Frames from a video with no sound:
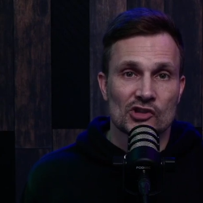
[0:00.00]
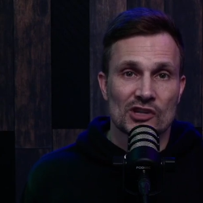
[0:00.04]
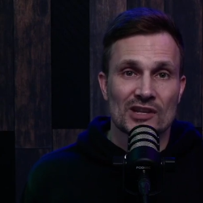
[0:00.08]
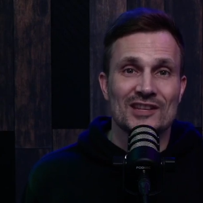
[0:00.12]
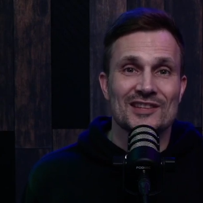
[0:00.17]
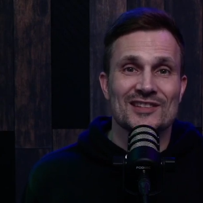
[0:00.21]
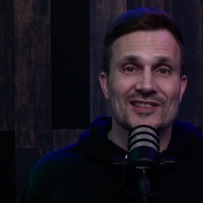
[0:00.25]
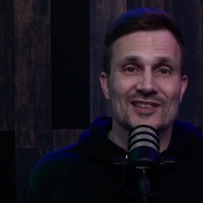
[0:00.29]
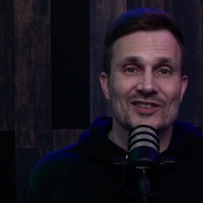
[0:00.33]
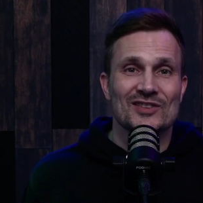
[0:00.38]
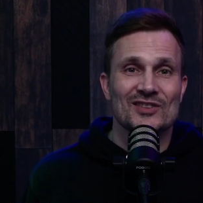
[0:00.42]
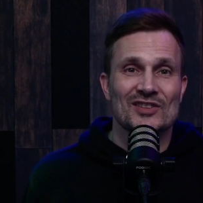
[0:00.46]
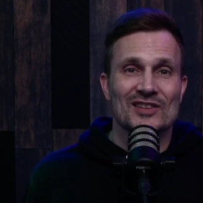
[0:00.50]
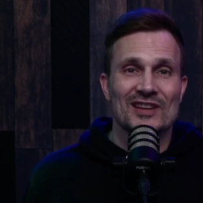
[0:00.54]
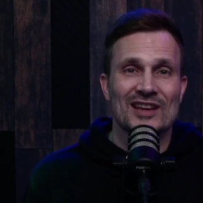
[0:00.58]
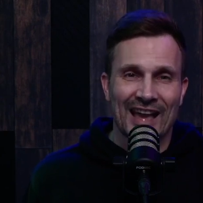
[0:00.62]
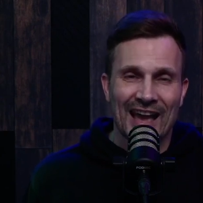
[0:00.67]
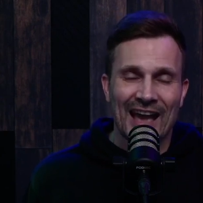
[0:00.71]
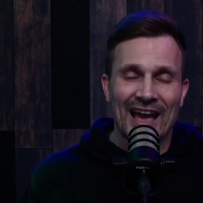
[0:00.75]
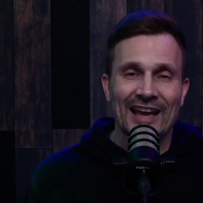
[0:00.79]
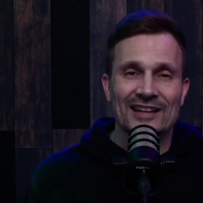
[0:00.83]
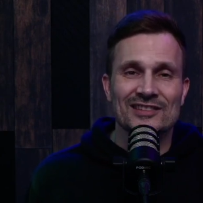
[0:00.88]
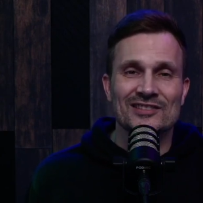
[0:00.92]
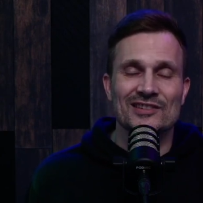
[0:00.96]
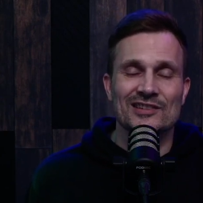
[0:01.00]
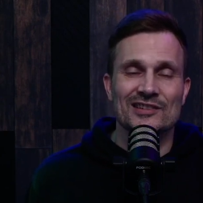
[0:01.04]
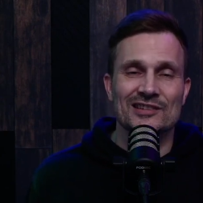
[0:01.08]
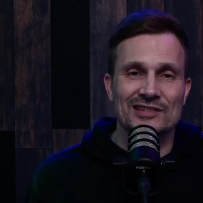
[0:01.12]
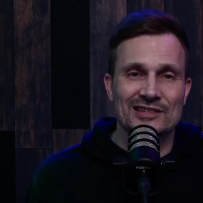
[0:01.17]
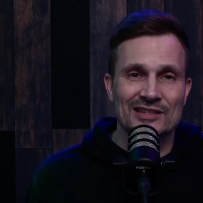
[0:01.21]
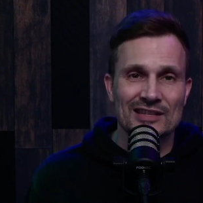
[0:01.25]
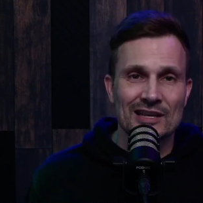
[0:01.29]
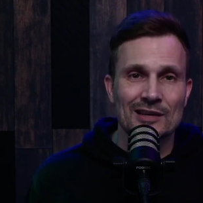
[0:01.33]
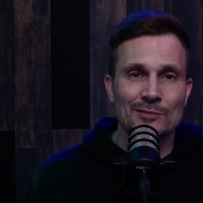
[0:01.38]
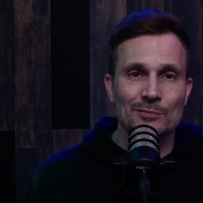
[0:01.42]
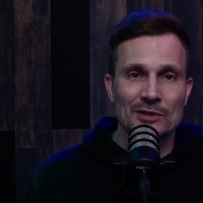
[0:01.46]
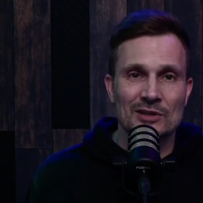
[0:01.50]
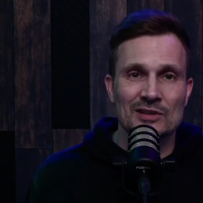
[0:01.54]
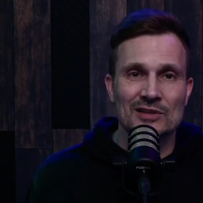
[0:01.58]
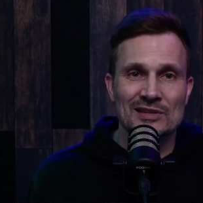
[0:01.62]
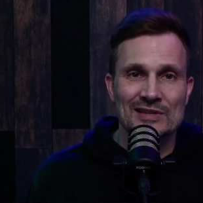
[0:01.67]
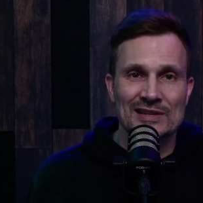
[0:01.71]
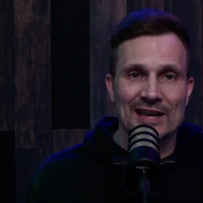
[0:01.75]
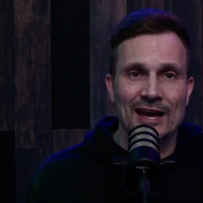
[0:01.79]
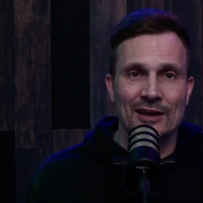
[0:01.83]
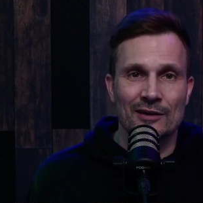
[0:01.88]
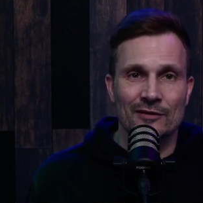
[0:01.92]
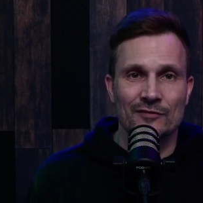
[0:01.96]
Jesus cast
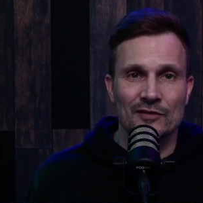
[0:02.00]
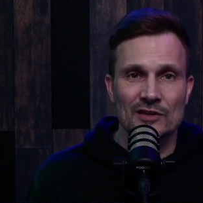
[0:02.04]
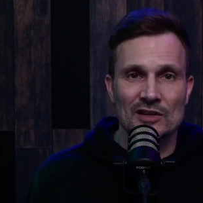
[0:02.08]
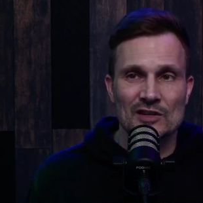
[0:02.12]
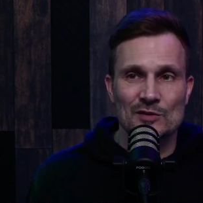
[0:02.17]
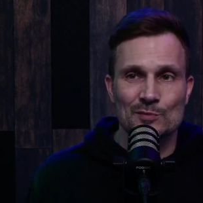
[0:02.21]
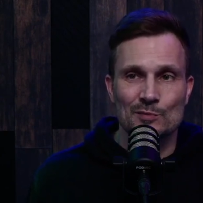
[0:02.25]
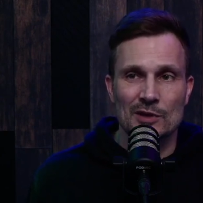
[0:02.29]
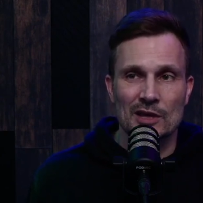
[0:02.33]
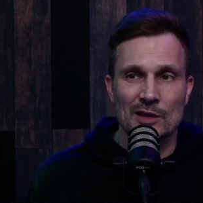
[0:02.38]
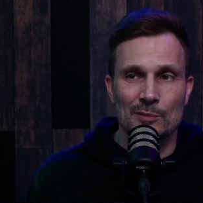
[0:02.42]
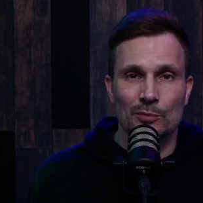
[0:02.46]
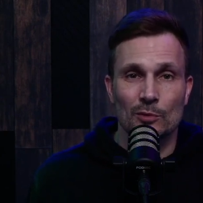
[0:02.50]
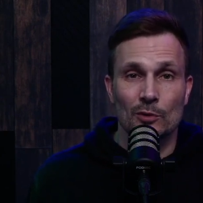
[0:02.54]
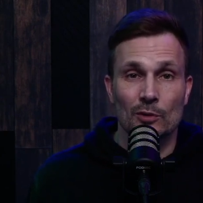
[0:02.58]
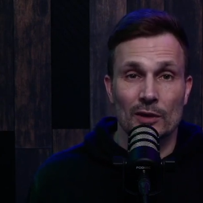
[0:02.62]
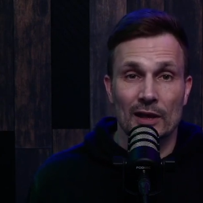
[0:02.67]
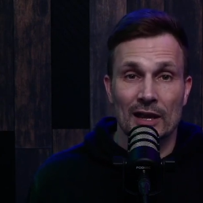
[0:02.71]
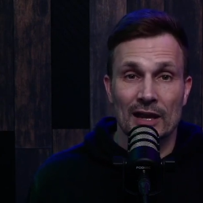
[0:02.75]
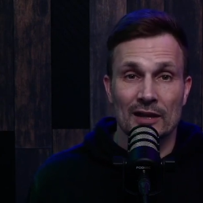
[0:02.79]
demons out of these people,